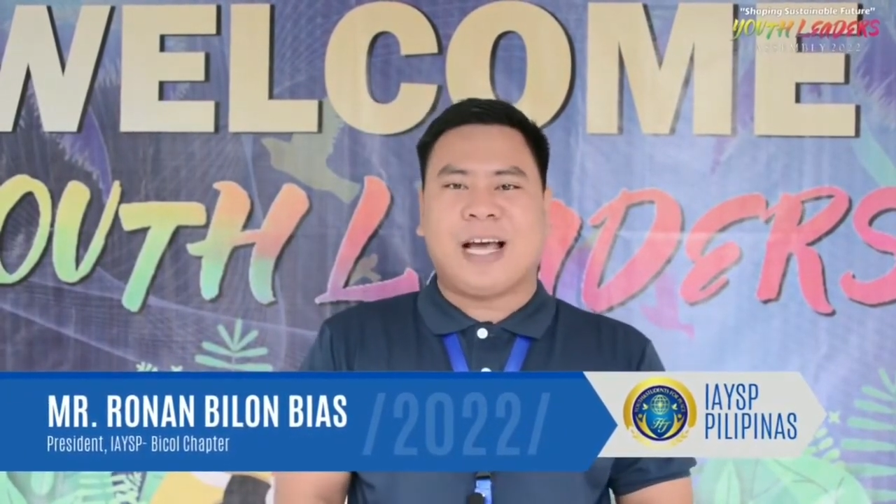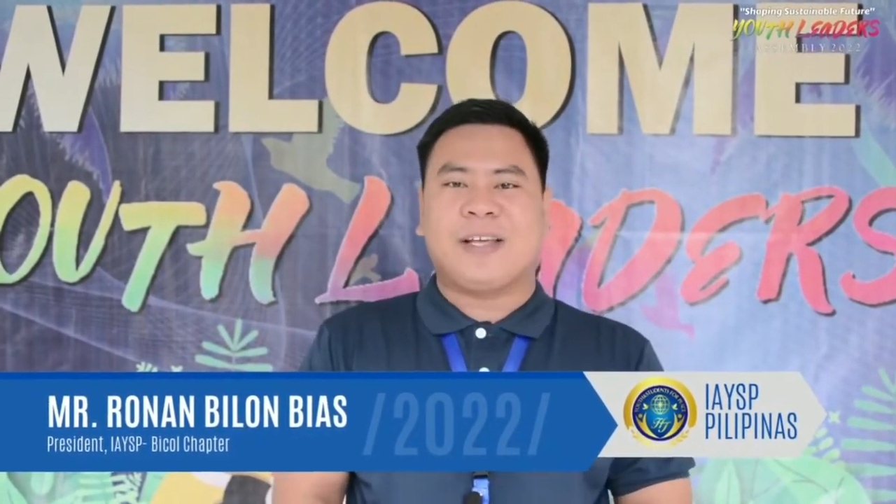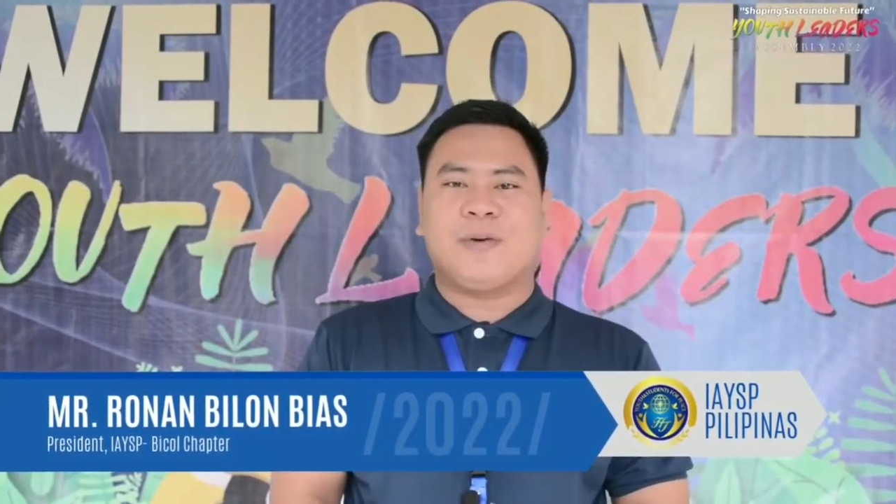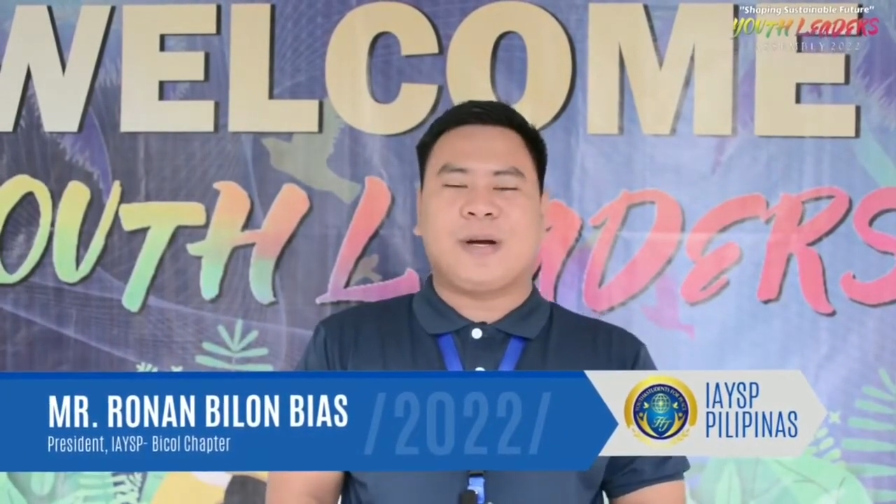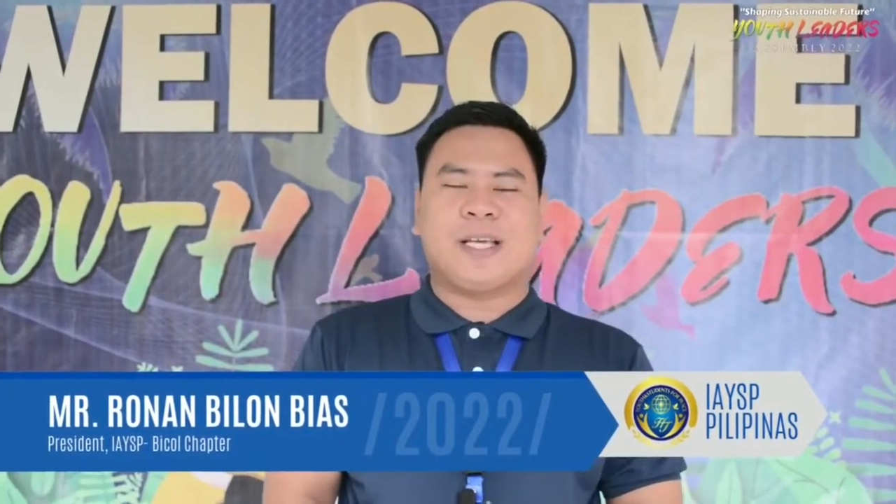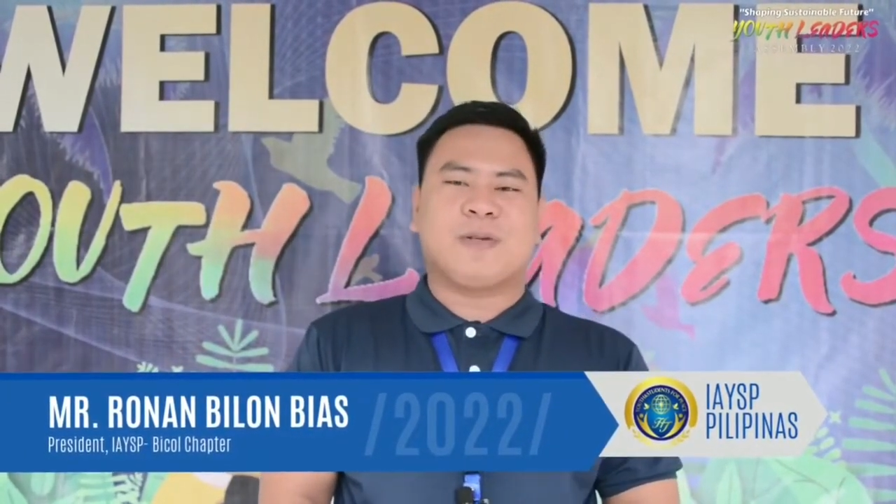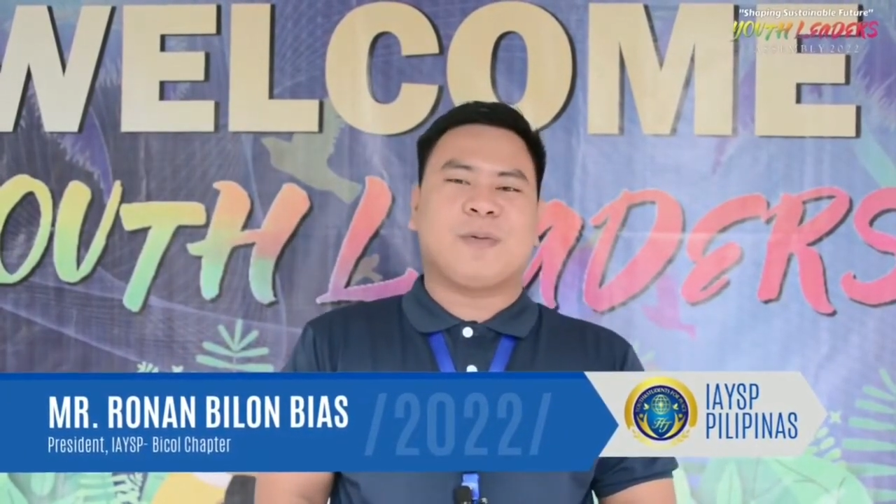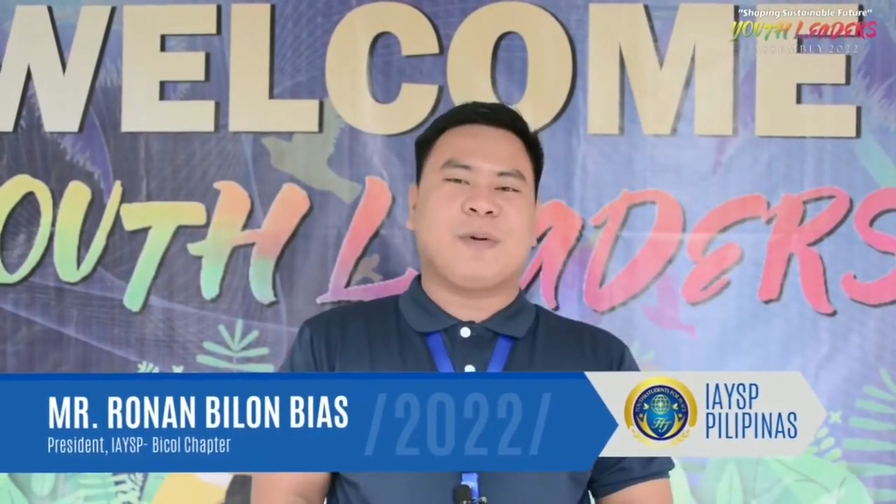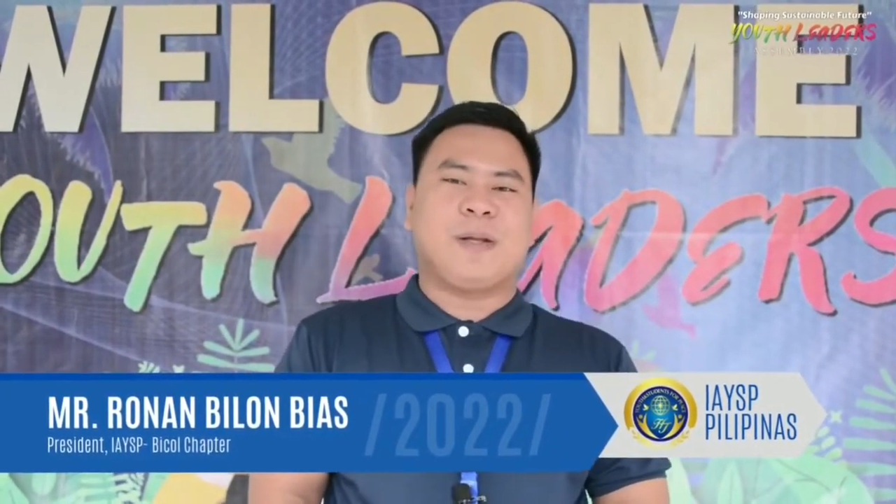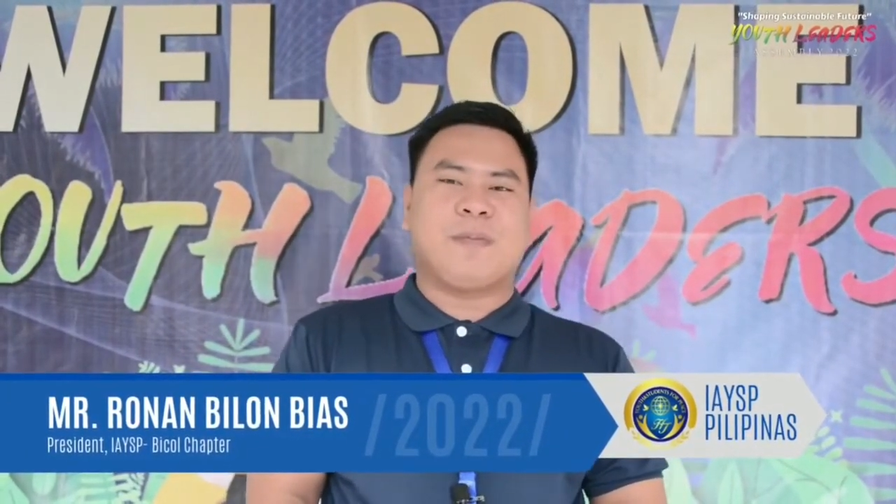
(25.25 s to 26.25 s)

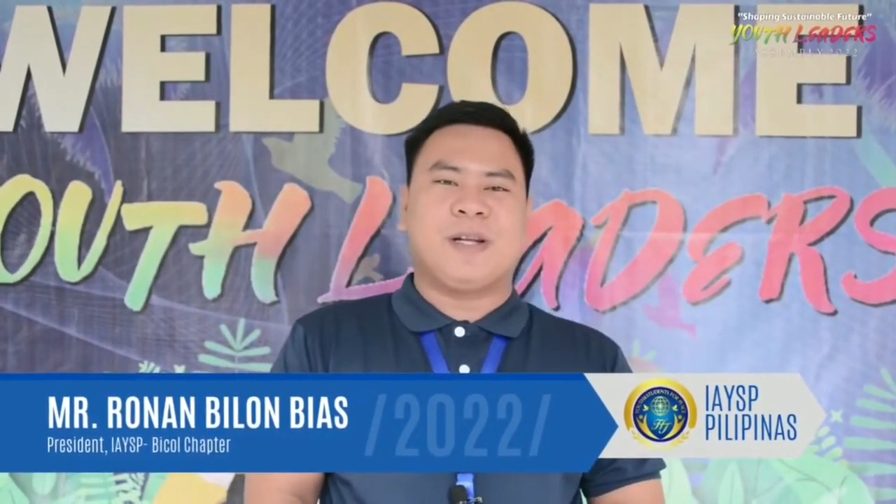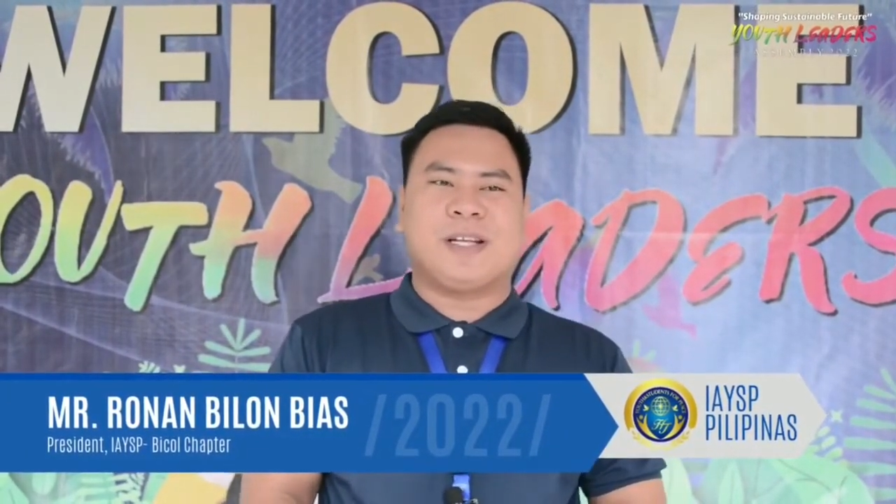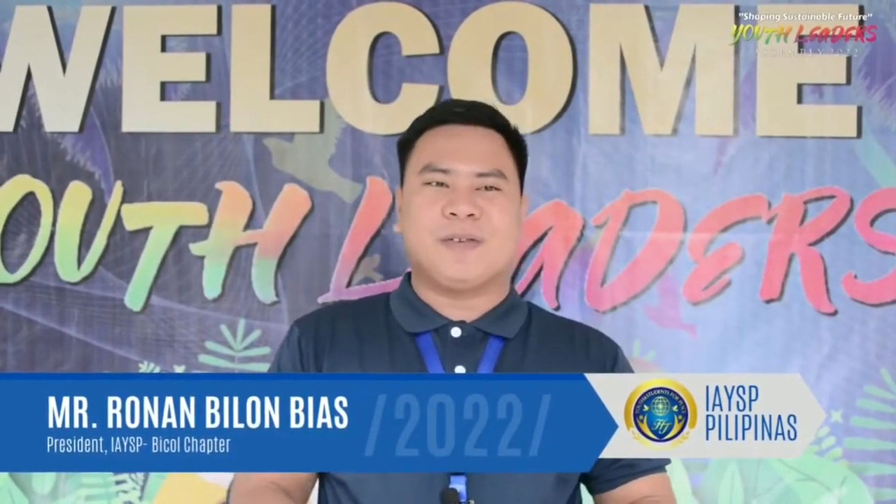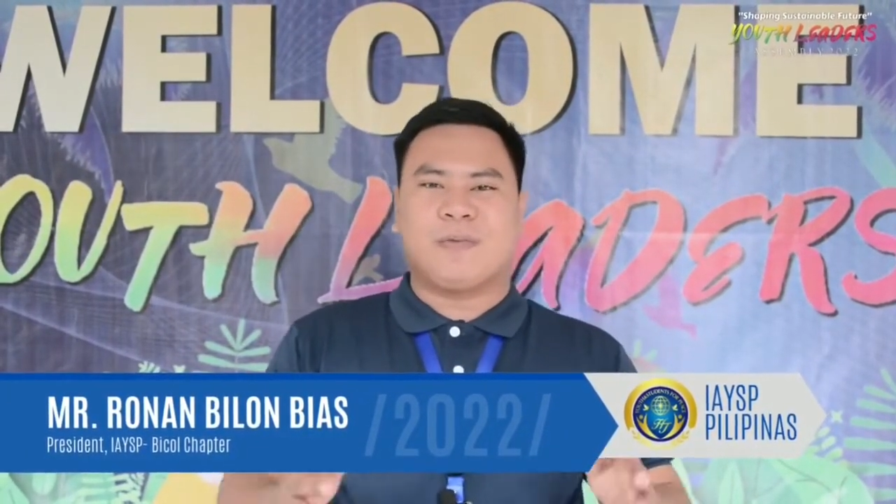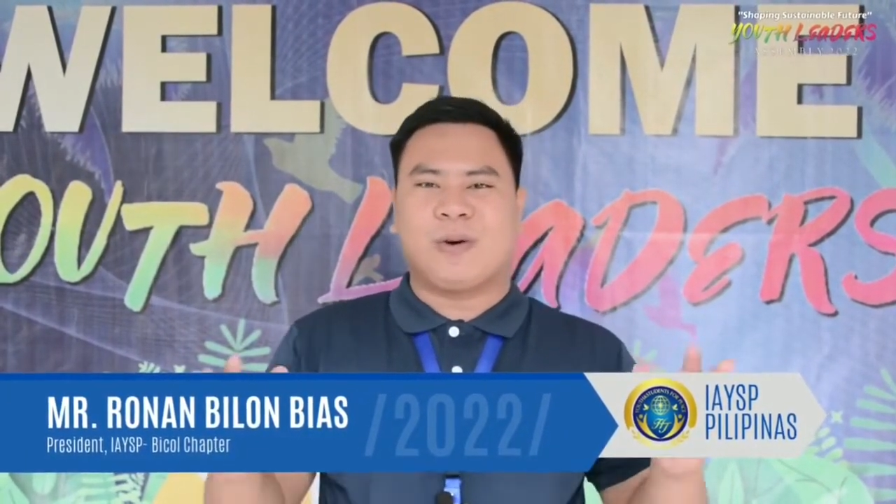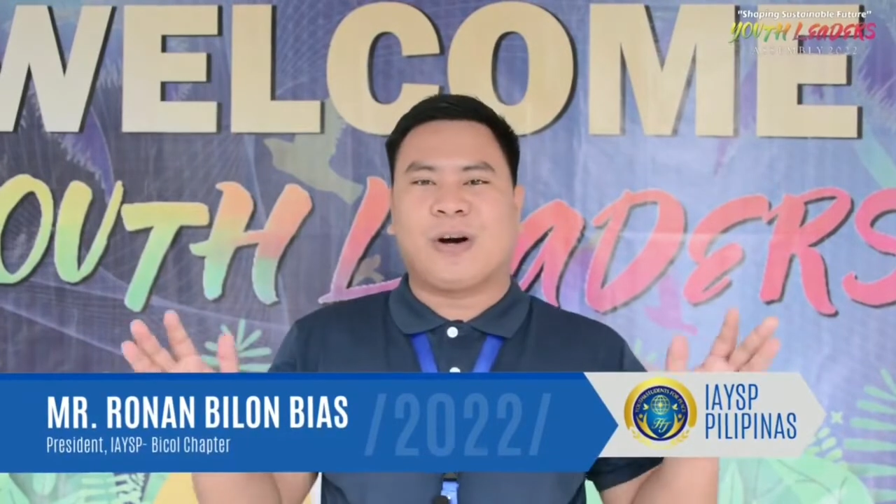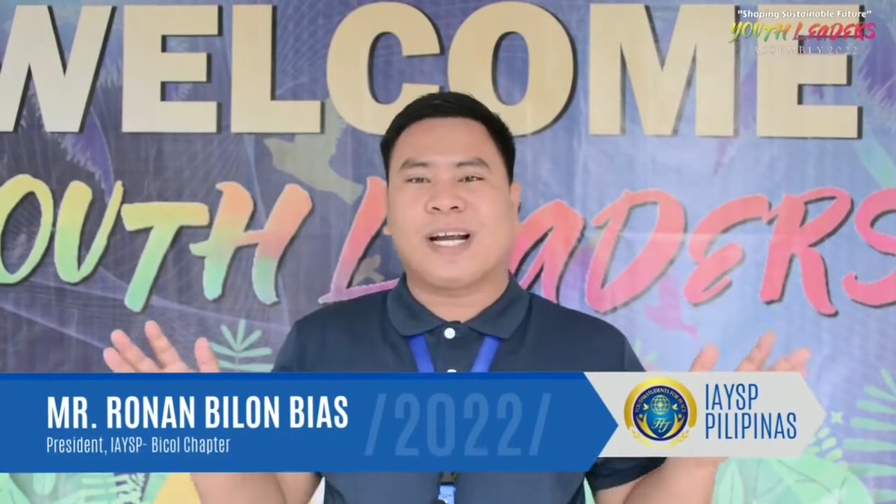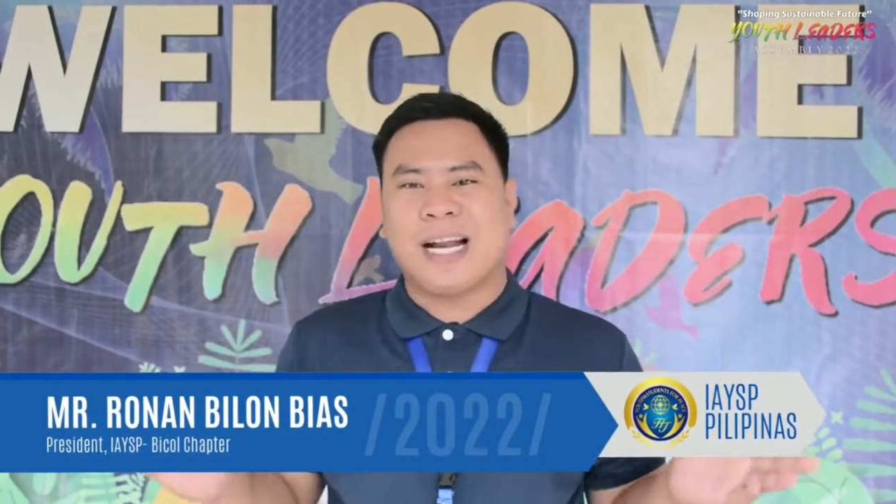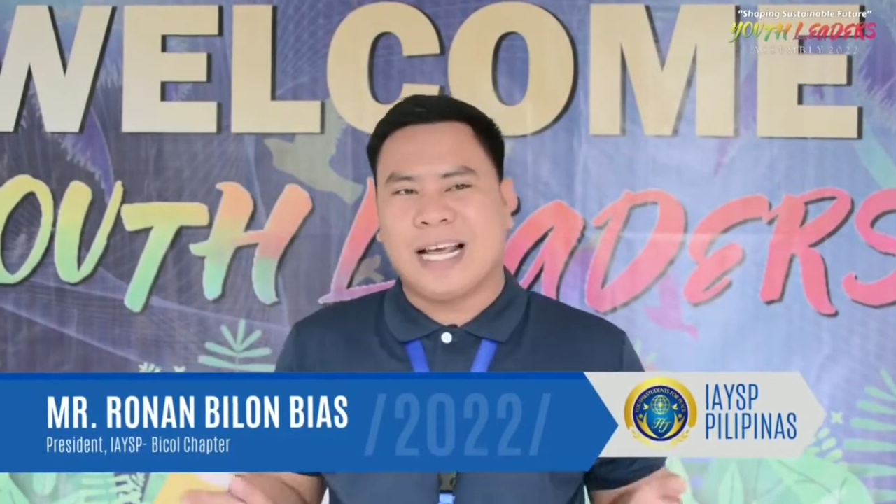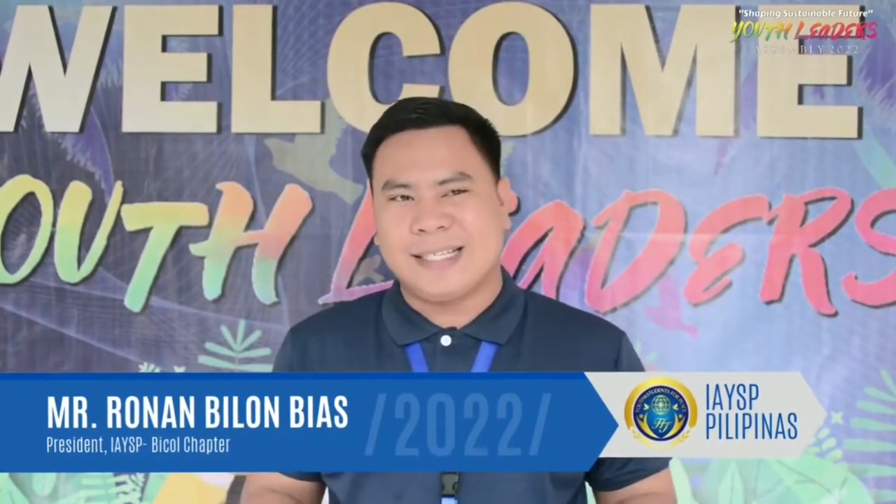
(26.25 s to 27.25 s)
IAYSP Filipinas for
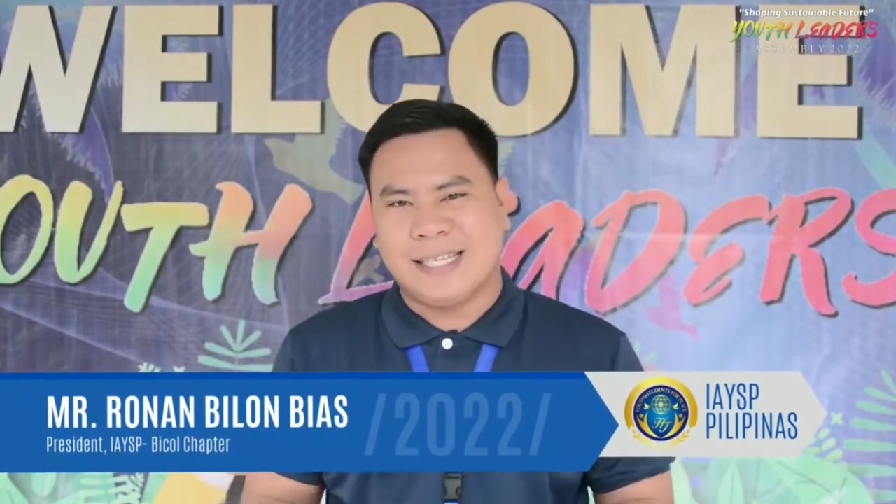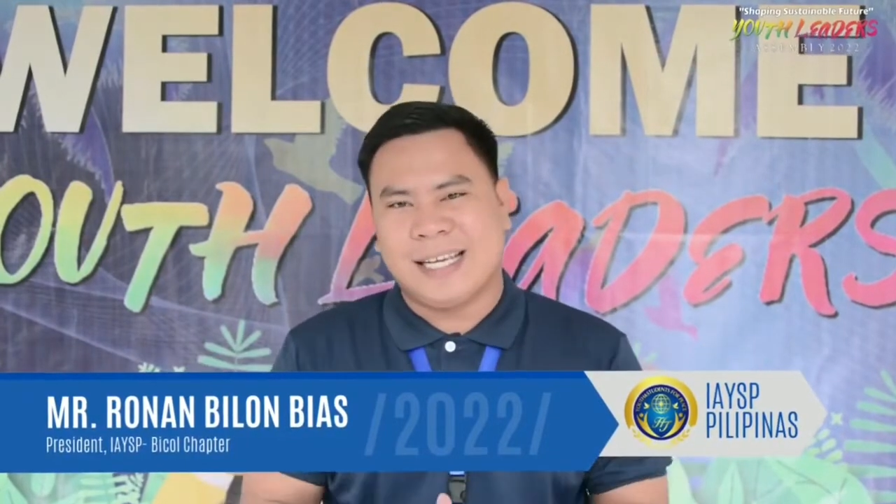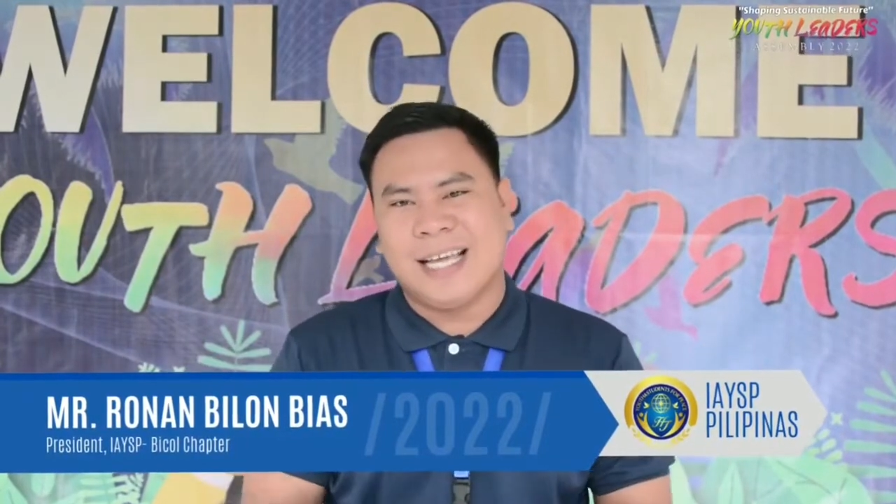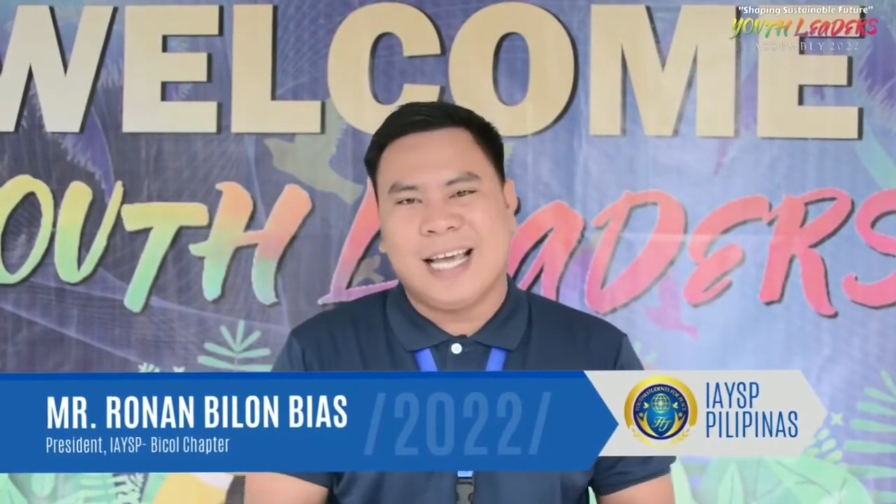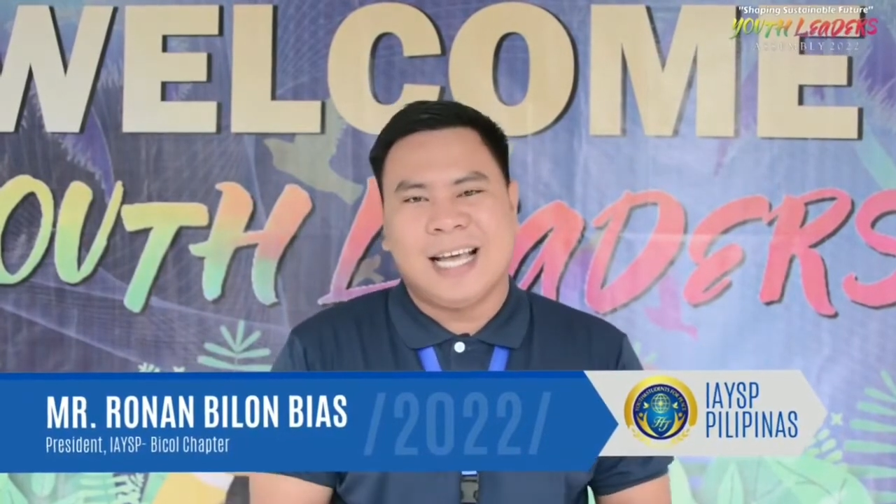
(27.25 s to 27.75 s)
organizing